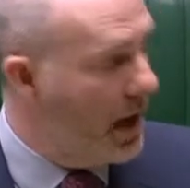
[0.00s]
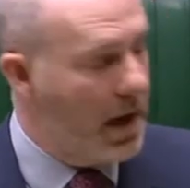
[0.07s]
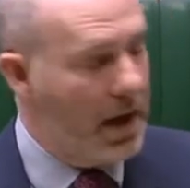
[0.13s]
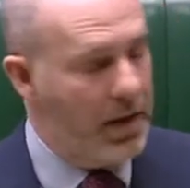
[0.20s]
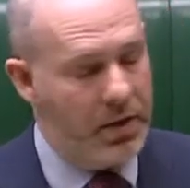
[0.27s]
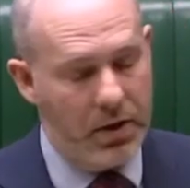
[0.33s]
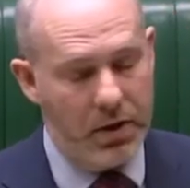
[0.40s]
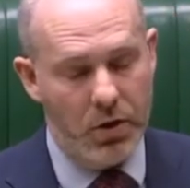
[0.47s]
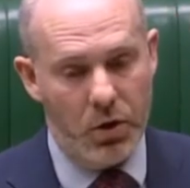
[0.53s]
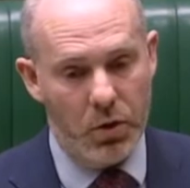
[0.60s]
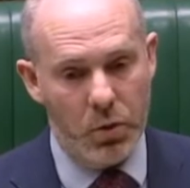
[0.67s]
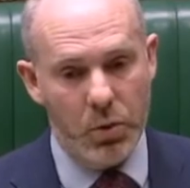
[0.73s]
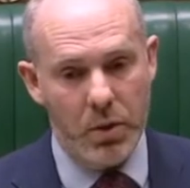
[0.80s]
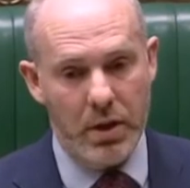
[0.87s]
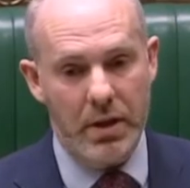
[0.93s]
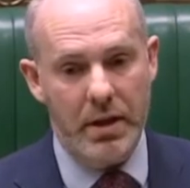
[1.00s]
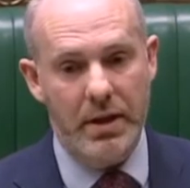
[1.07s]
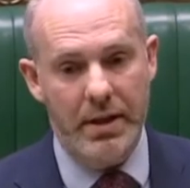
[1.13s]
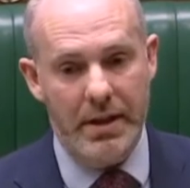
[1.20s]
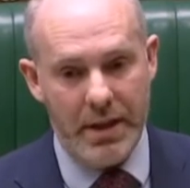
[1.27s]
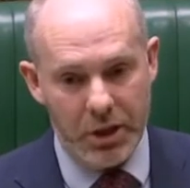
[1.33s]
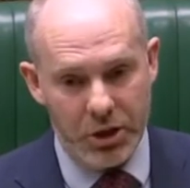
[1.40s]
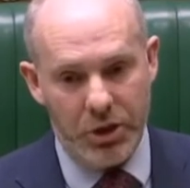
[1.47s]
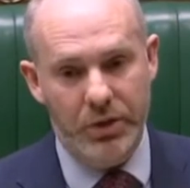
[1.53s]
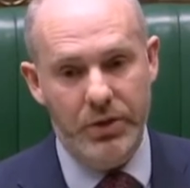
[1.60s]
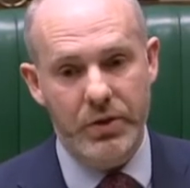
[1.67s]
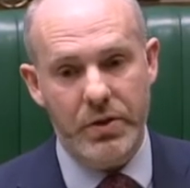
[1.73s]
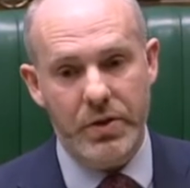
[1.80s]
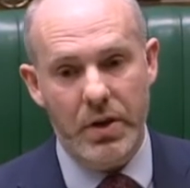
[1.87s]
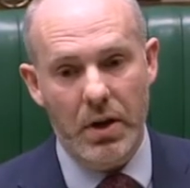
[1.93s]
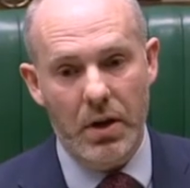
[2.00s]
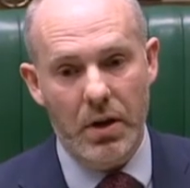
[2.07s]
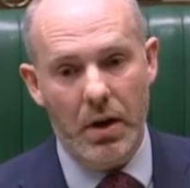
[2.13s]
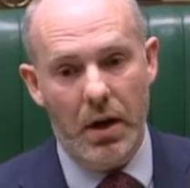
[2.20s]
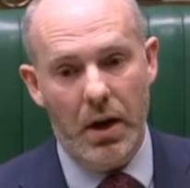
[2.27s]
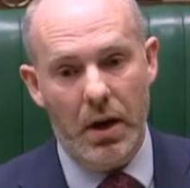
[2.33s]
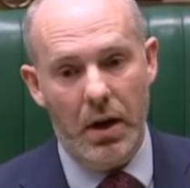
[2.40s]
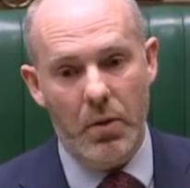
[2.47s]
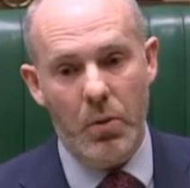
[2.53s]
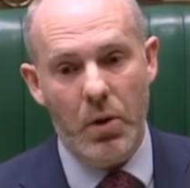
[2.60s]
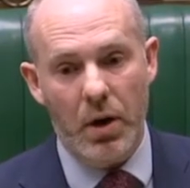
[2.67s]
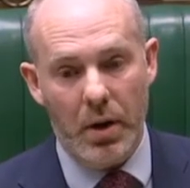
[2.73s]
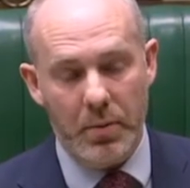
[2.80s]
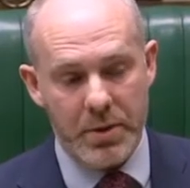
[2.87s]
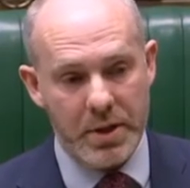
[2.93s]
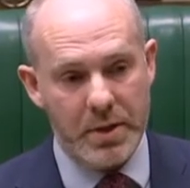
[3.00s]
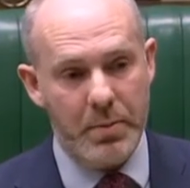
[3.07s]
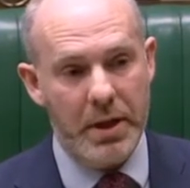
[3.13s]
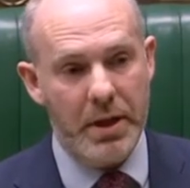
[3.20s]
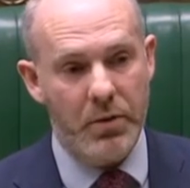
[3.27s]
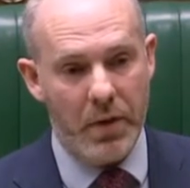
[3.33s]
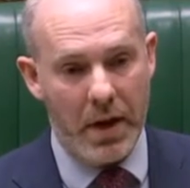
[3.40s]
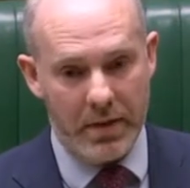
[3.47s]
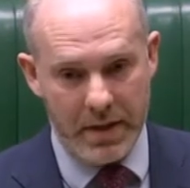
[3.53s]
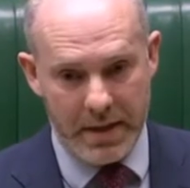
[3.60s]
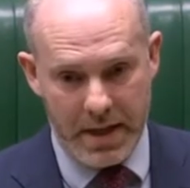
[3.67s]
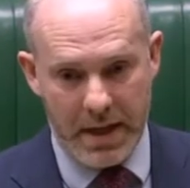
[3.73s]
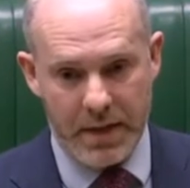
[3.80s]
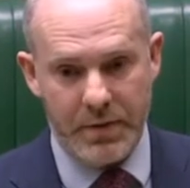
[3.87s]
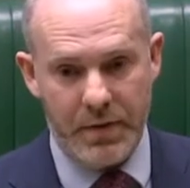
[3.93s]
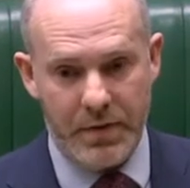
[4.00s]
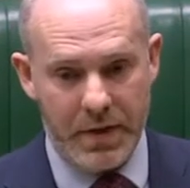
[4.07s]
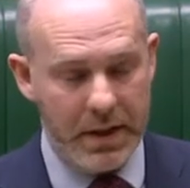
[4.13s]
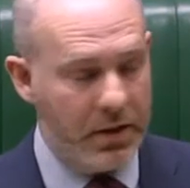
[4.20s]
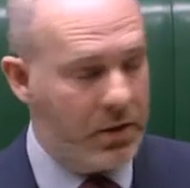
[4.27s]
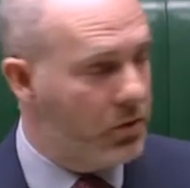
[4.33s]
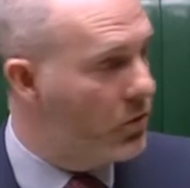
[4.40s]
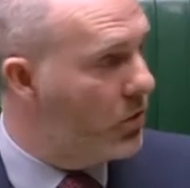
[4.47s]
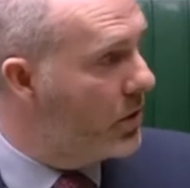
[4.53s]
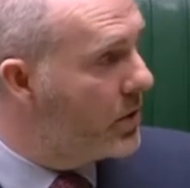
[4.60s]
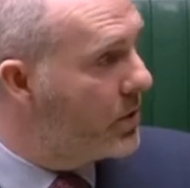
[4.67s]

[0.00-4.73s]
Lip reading: And that not all clinicians were up to speed around the DS1500.